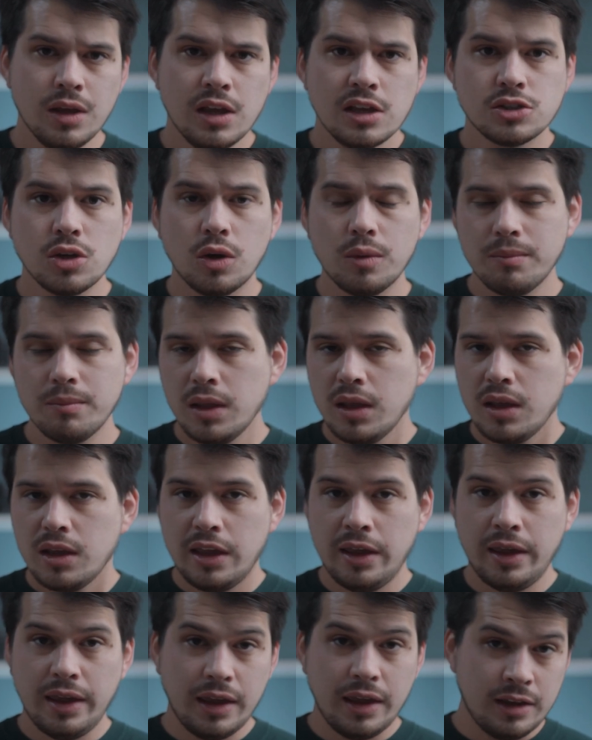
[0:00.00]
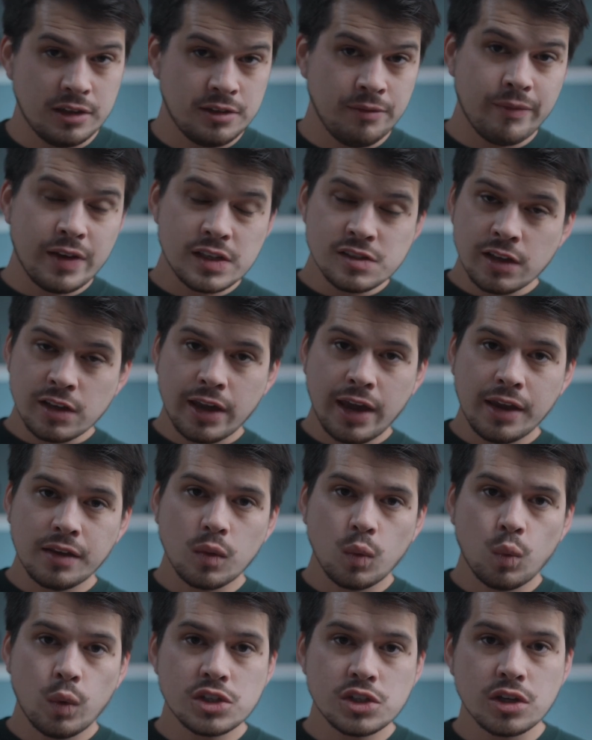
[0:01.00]
So investigate
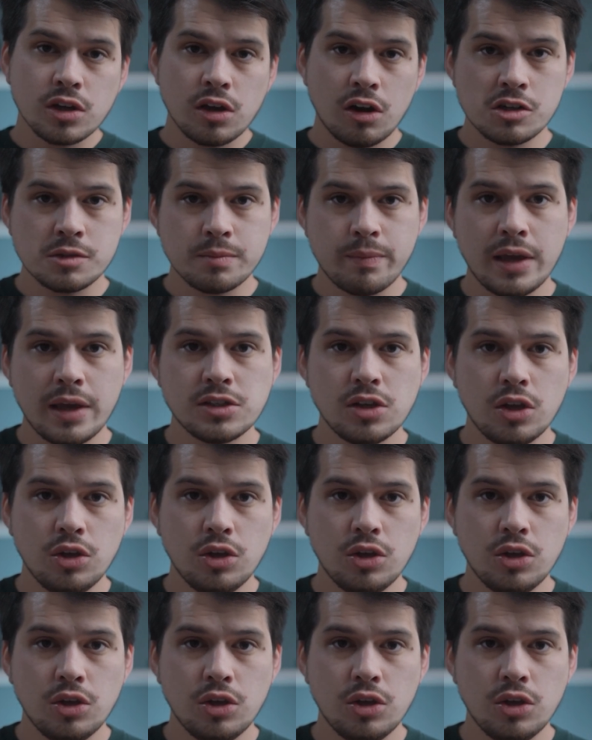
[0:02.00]
which color space